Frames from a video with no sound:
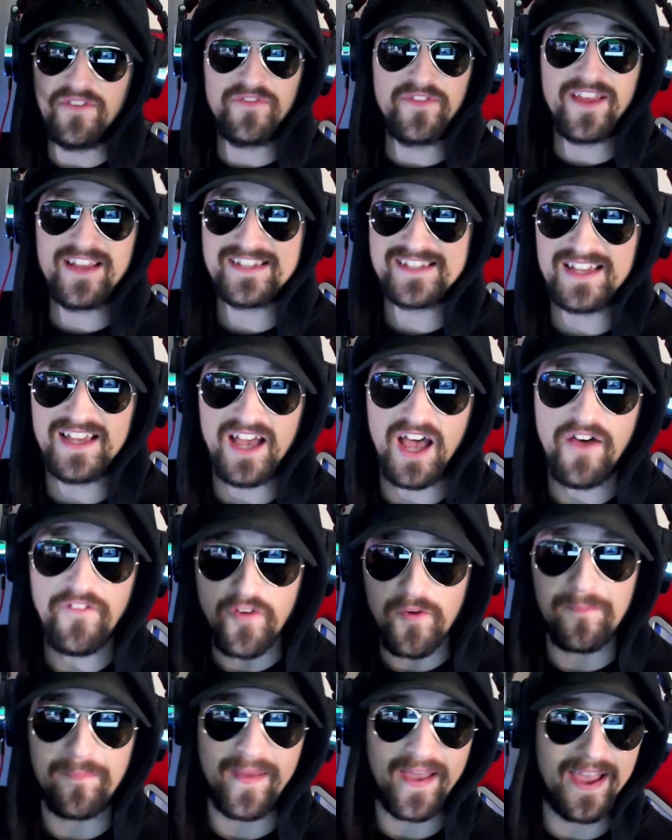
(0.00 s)
there's other
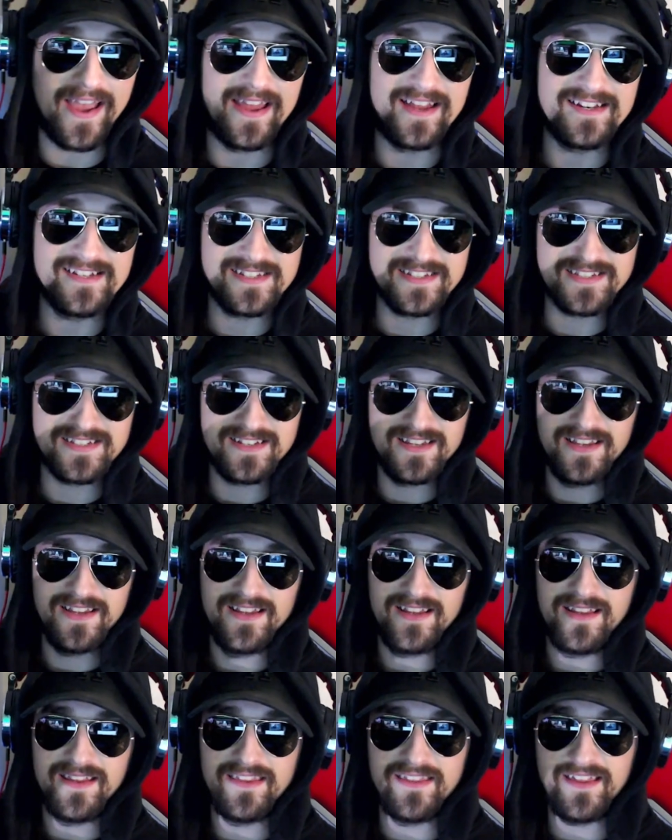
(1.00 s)
bands
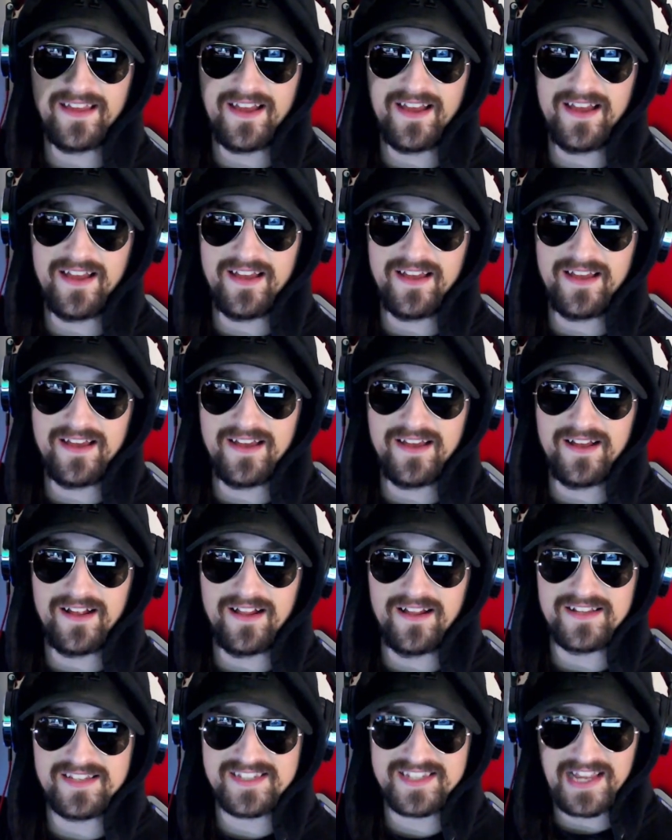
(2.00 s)
that
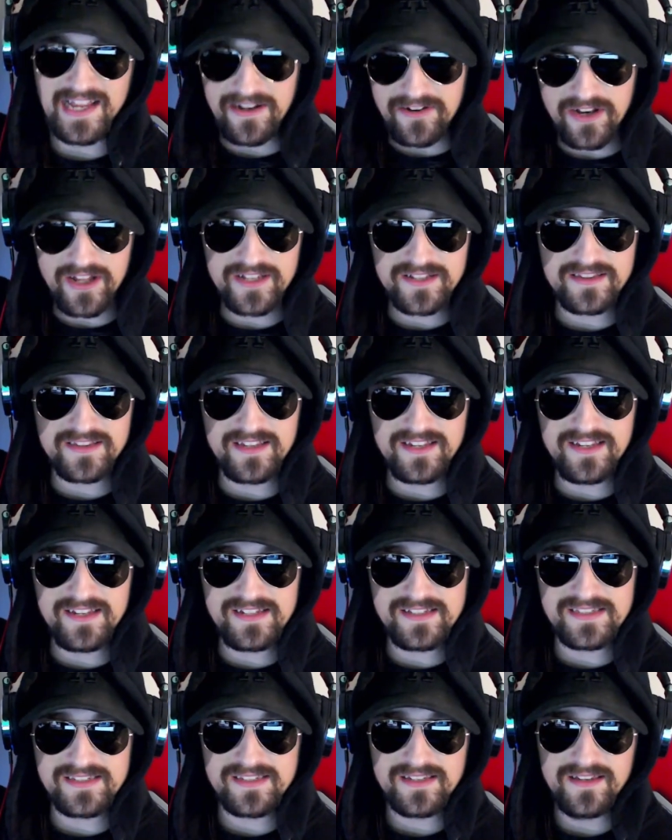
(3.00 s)
sound like
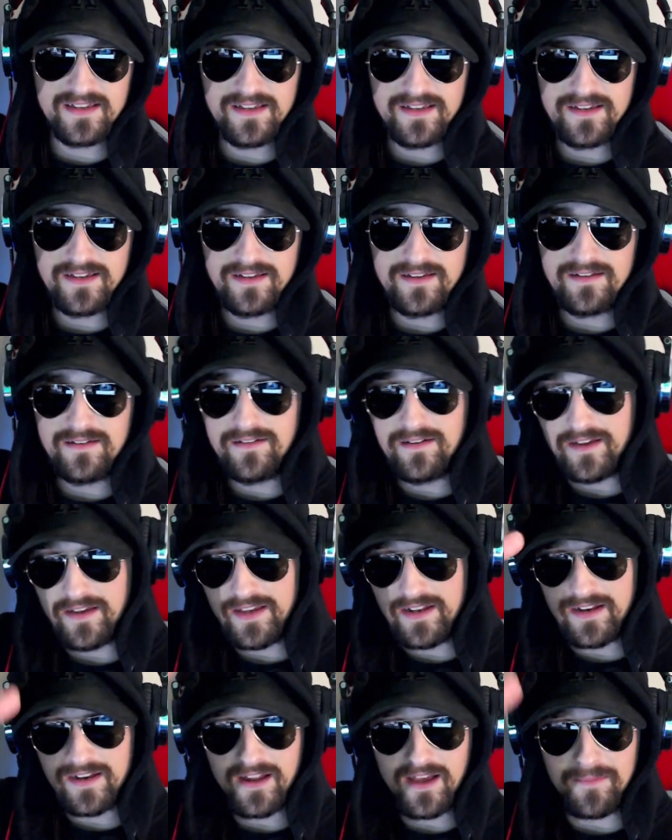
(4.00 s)
these,
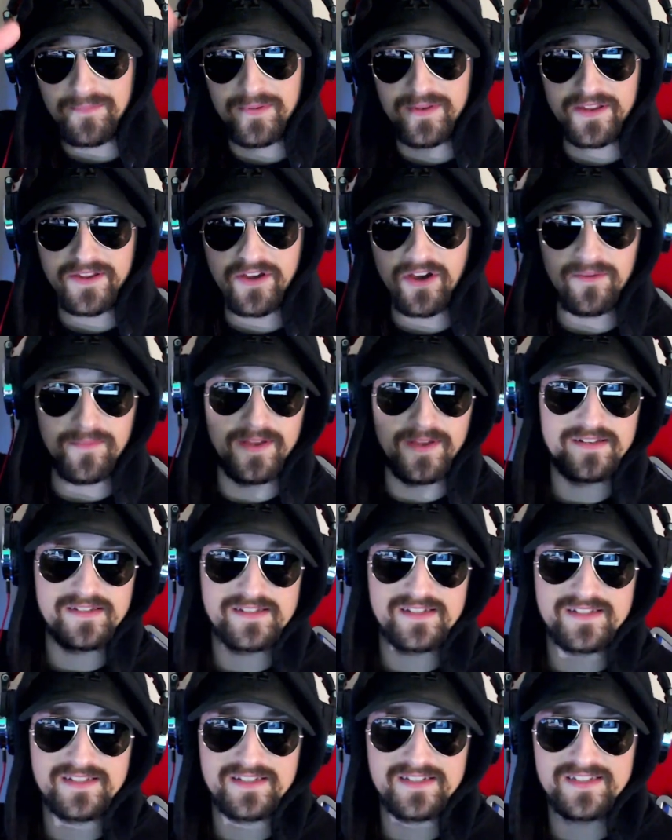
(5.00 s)
hit it up in the comments.
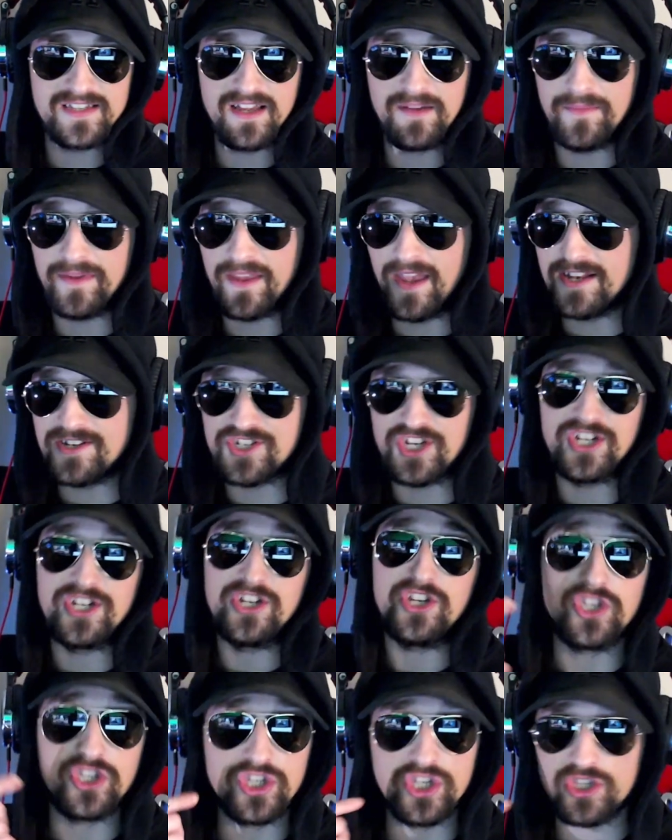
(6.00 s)
Just tell me, NJ,
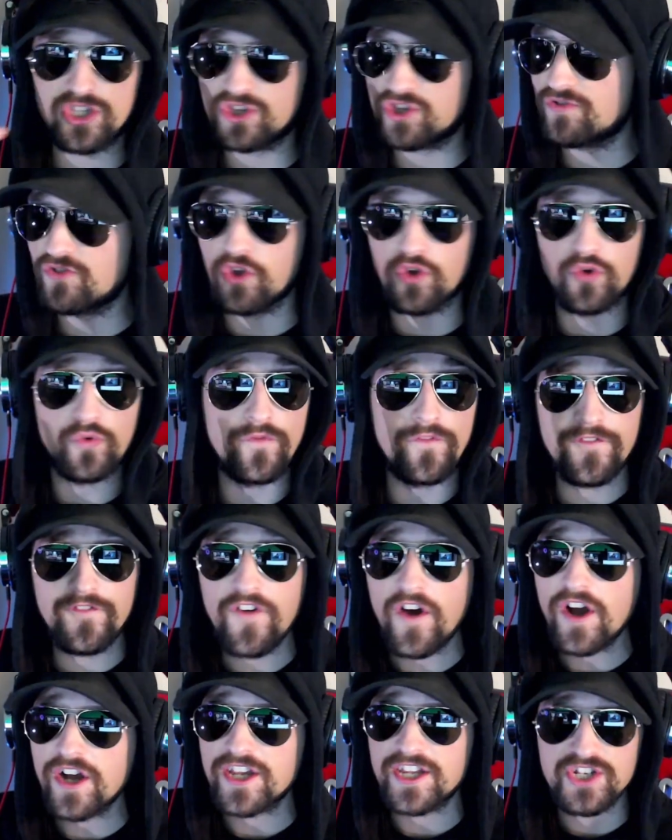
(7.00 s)
dude,
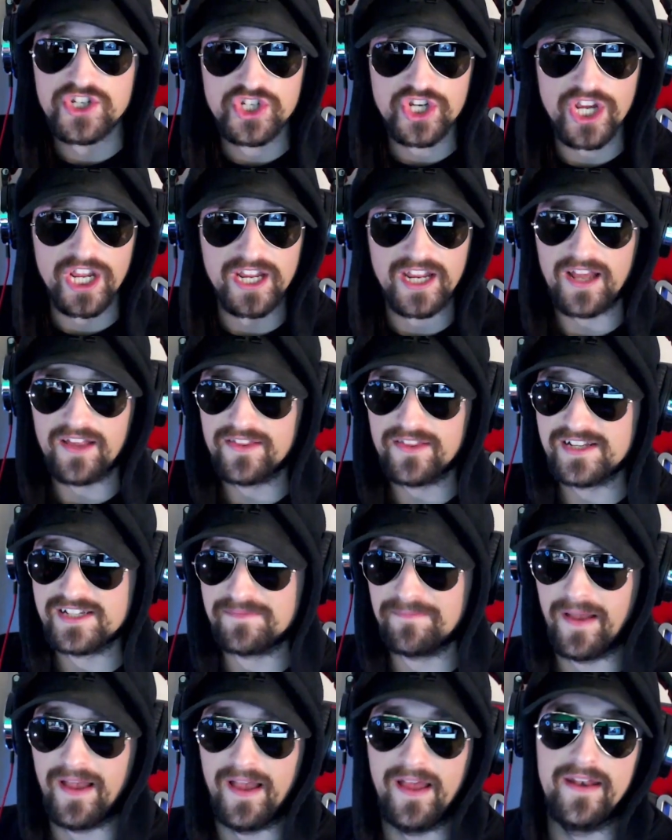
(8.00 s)
fucking check out this
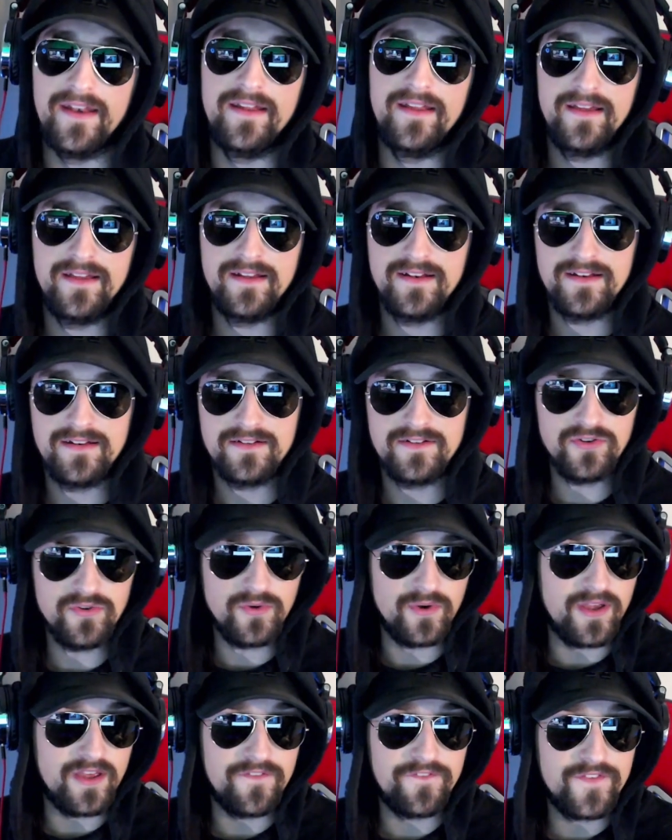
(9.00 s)
band. Do
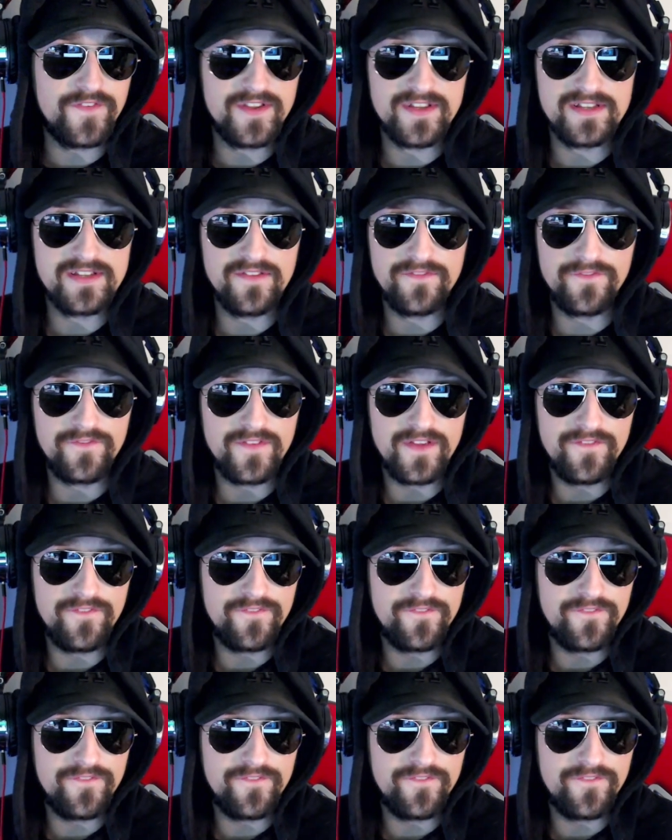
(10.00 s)
it. If it, if, if